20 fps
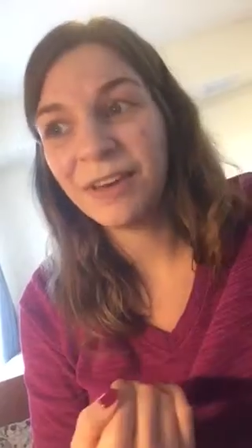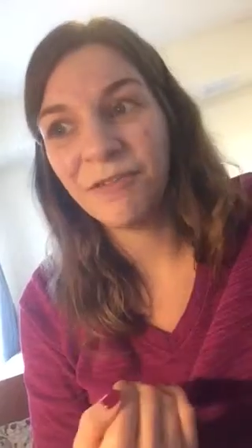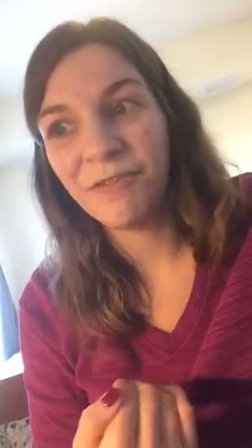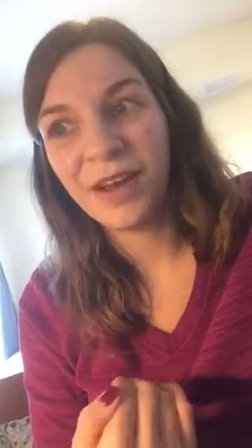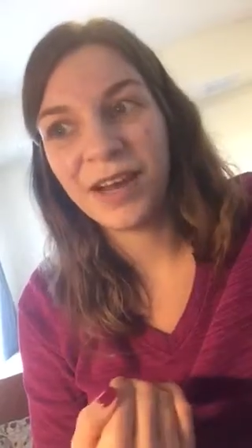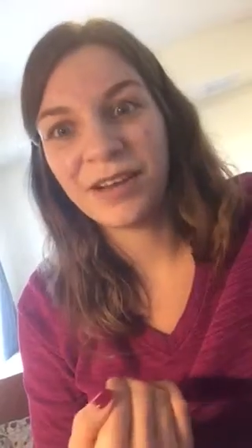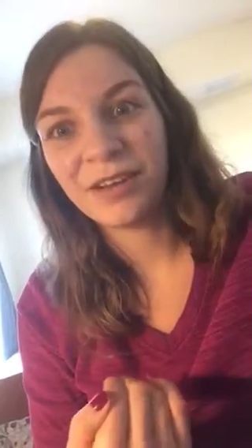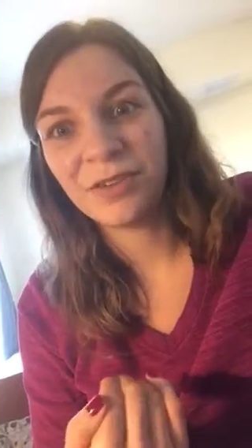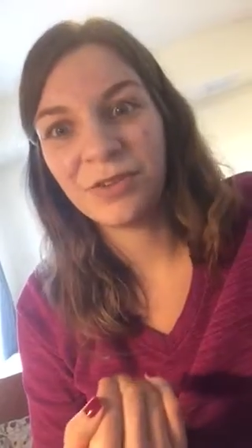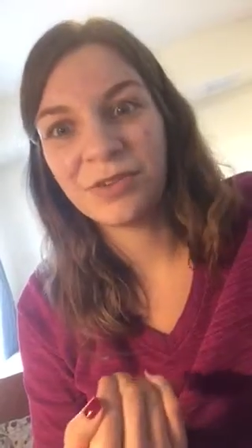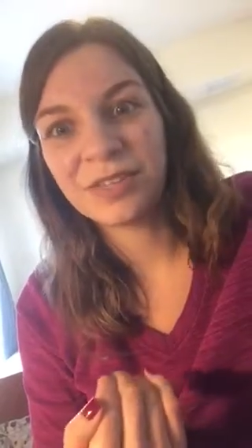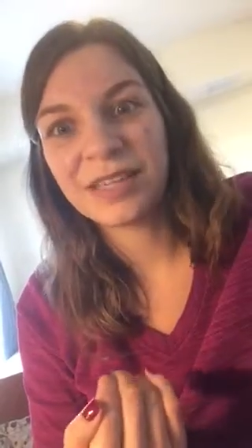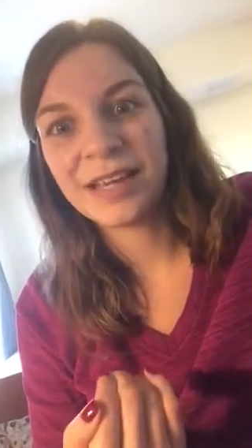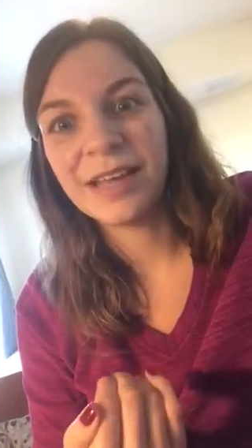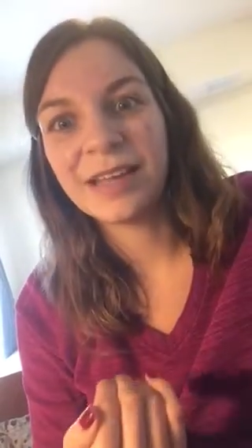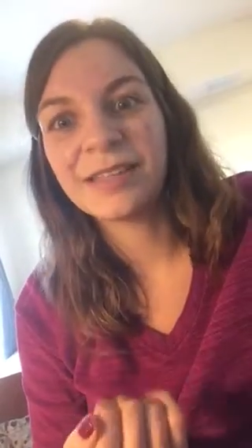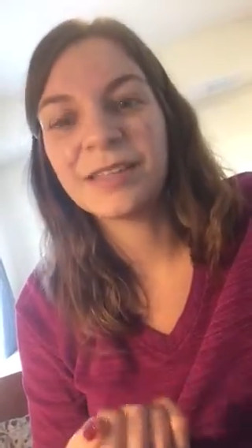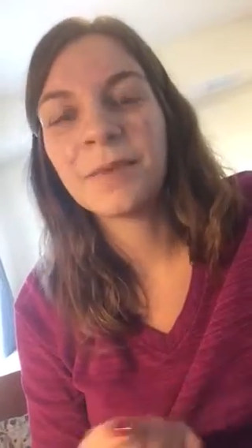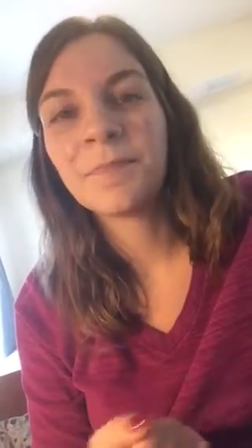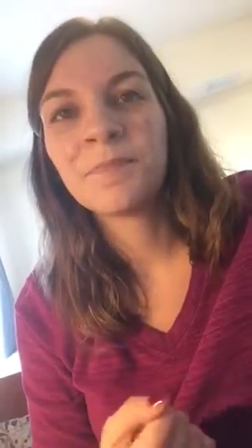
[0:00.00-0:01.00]
affect those
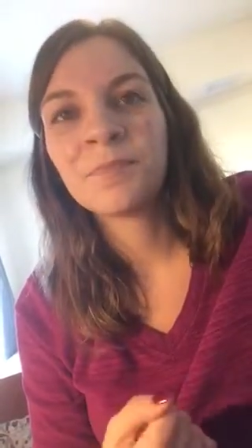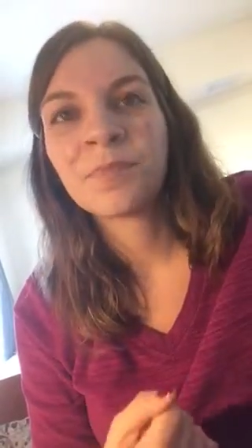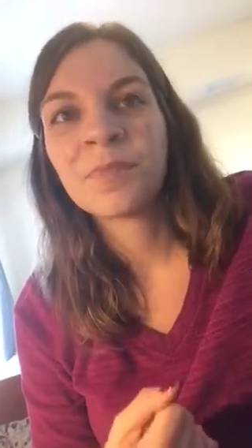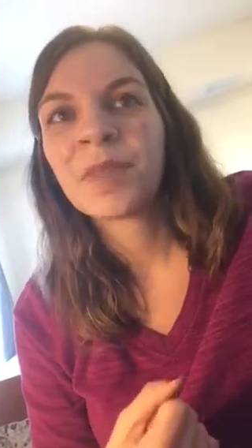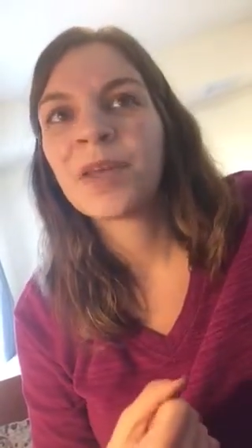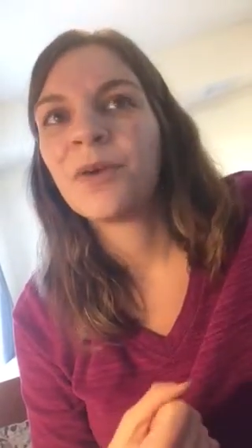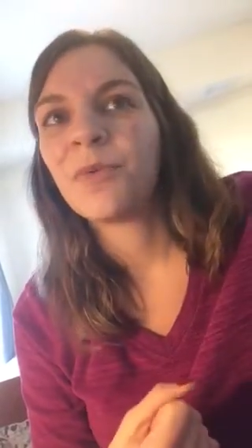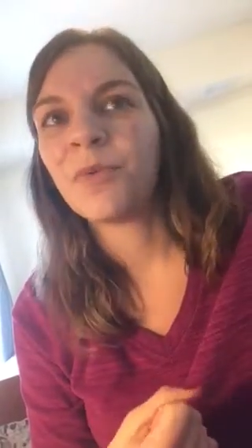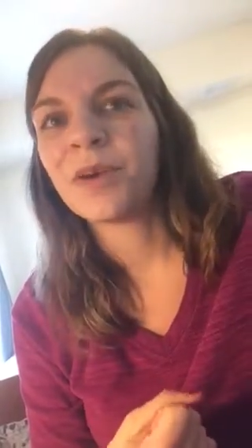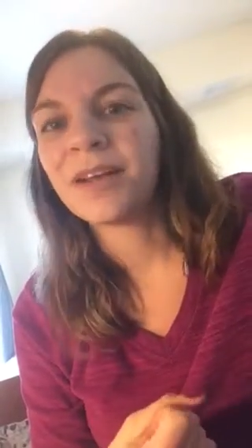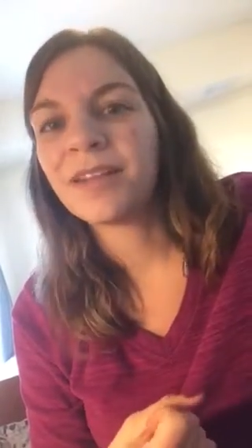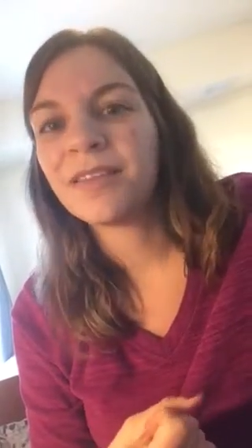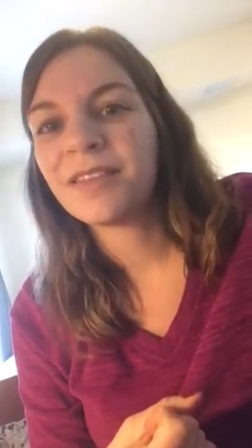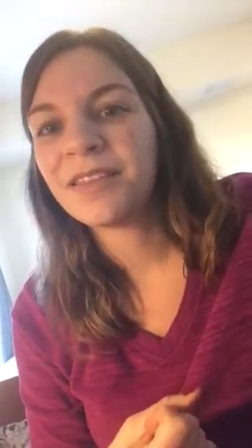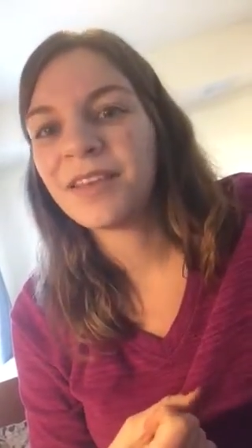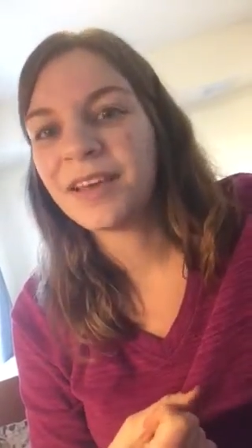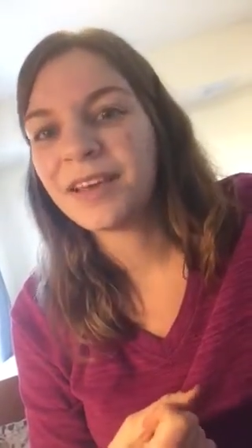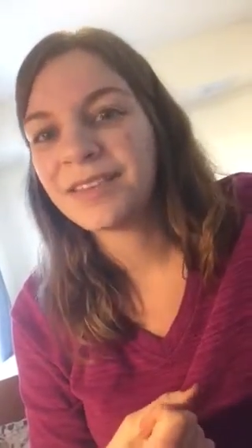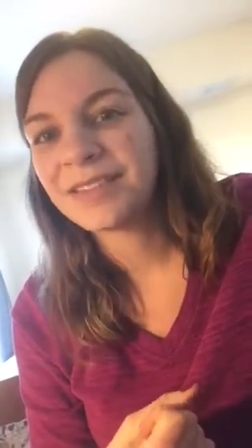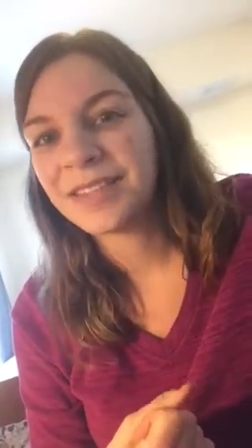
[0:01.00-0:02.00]
kids? One of the
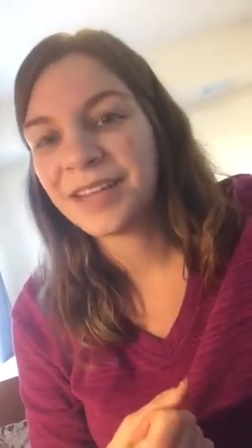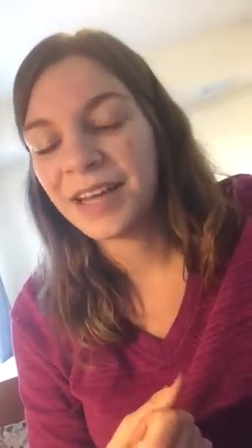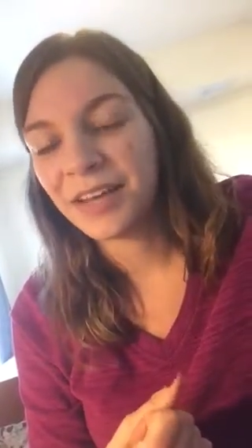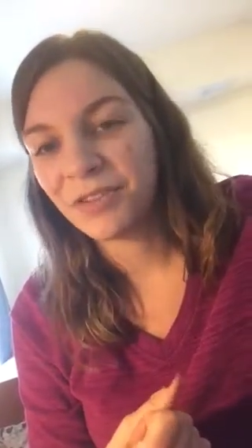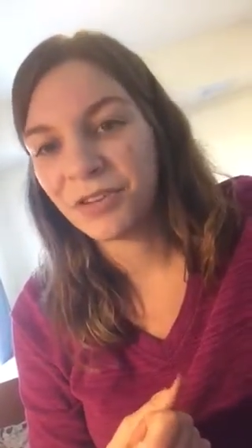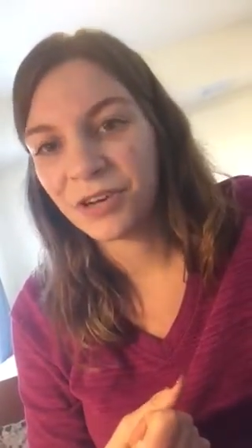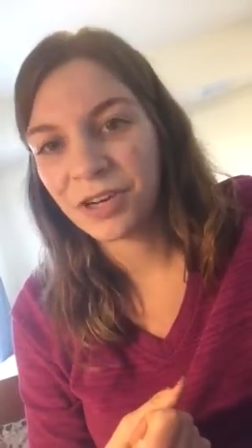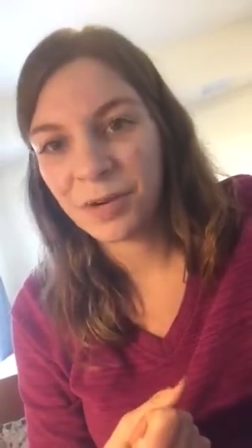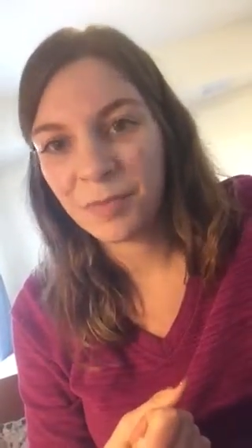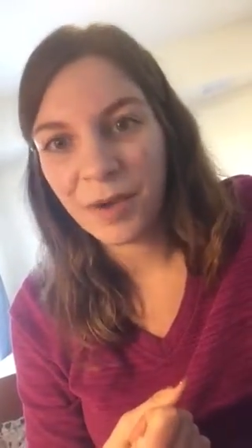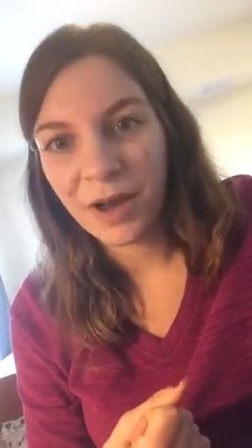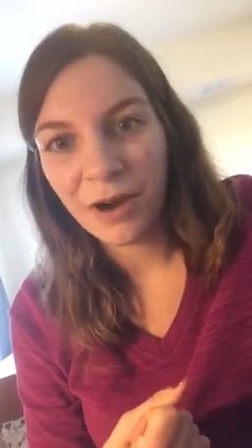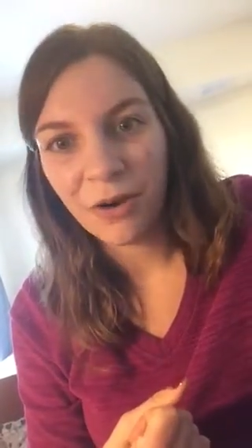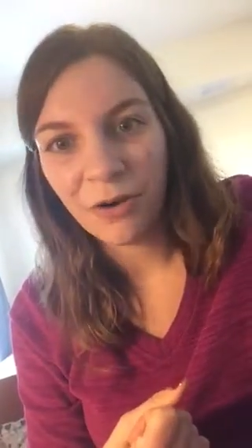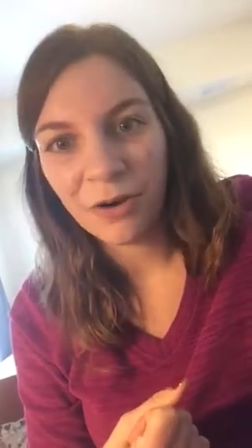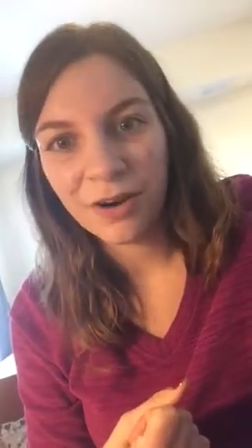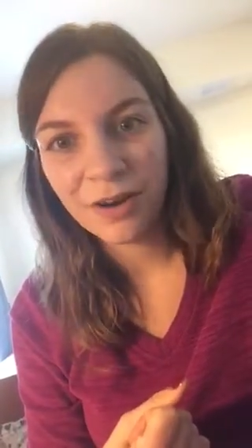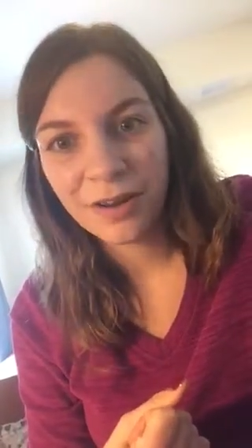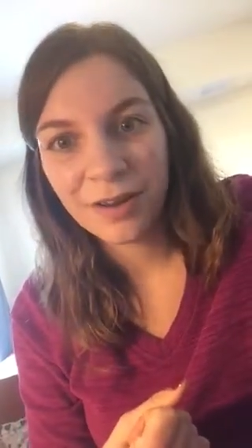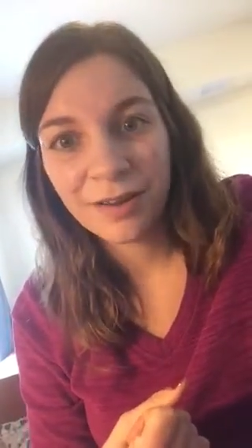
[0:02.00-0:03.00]
things that I learned
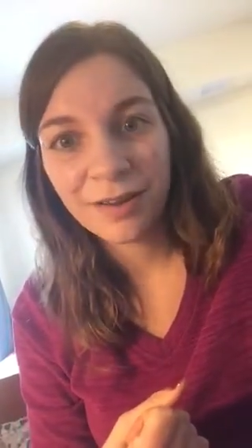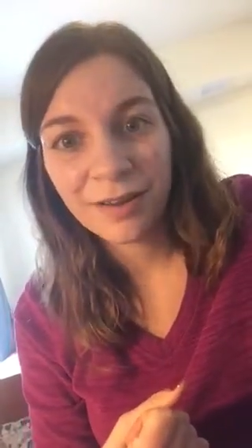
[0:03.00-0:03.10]
about,